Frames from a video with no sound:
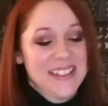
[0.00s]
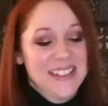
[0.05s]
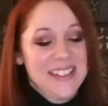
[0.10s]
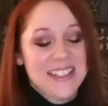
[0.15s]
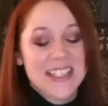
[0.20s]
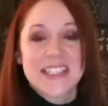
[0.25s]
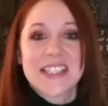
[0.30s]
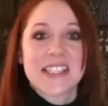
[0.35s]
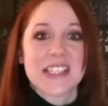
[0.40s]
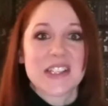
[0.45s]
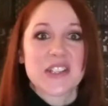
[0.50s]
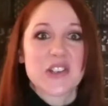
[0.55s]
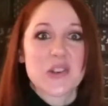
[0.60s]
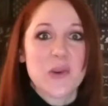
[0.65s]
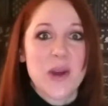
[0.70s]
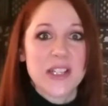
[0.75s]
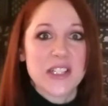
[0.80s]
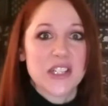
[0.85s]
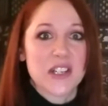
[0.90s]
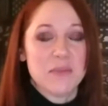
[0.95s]
that doesn't look
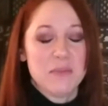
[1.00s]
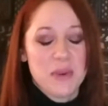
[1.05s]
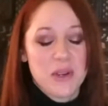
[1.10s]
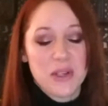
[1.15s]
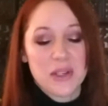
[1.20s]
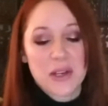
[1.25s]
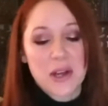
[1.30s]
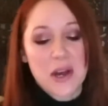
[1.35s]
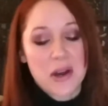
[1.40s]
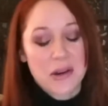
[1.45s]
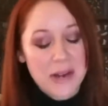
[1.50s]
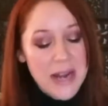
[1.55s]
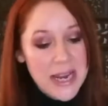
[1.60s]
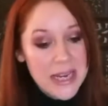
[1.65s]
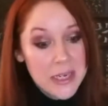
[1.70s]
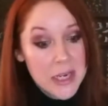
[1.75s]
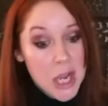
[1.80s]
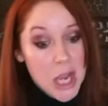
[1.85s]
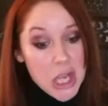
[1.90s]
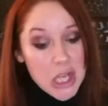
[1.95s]
questionable at all,
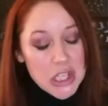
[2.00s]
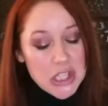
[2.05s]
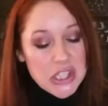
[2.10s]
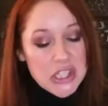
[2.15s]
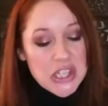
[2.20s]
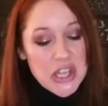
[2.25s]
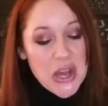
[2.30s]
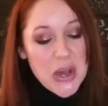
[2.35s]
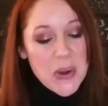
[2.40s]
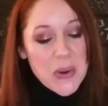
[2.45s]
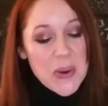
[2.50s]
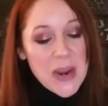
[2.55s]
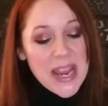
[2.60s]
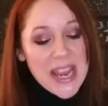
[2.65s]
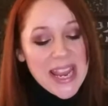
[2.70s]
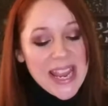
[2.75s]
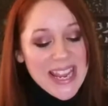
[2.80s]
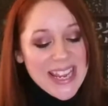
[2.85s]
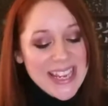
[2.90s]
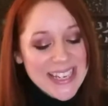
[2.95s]
right? So,
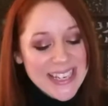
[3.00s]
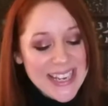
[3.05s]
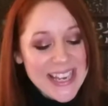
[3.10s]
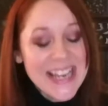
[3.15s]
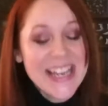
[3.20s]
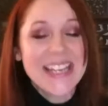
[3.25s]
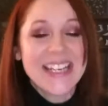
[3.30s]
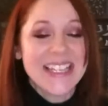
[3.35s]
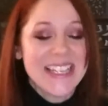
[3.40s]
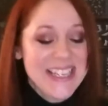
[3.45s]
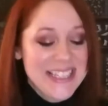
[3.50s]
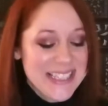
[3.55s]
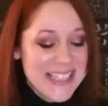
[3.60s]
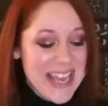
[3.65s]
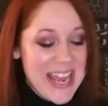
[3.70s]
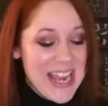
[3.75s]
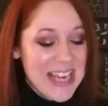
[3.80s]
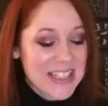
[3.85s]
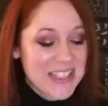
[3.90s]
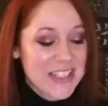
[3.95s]
it is
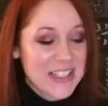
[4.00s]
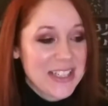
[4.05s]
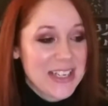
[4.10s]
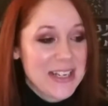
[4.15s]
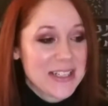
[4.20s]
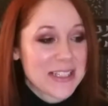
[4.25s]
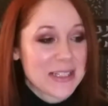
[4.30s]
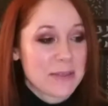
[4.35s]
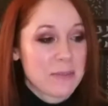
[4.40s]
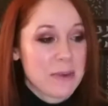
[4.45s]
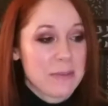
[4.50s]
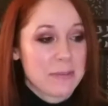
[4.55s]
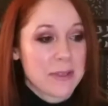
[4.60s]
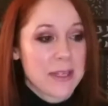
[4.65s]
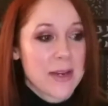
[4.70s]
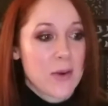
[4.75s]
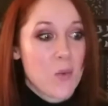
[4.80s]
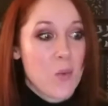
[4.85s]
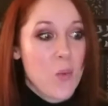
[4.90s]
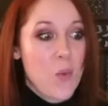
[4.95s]
actually, and some people are
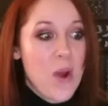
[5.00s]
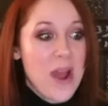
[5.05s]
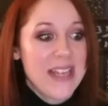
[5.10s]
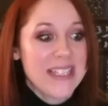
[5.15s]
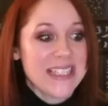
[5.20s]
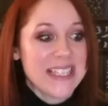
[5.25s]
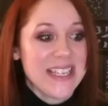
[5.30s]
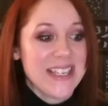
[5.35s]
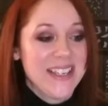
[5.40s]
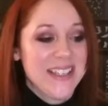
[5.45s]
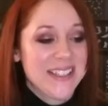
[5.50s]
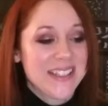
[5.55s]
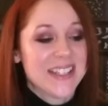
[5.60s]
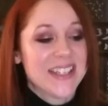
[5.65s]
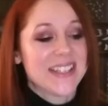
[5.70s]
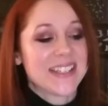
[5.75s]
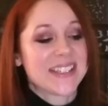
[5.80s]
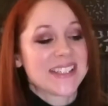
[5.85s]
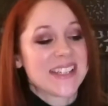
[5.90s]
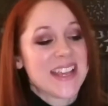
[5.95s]
like, what is
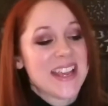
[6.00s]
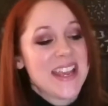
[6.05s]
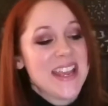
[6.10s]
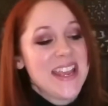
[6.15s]
this?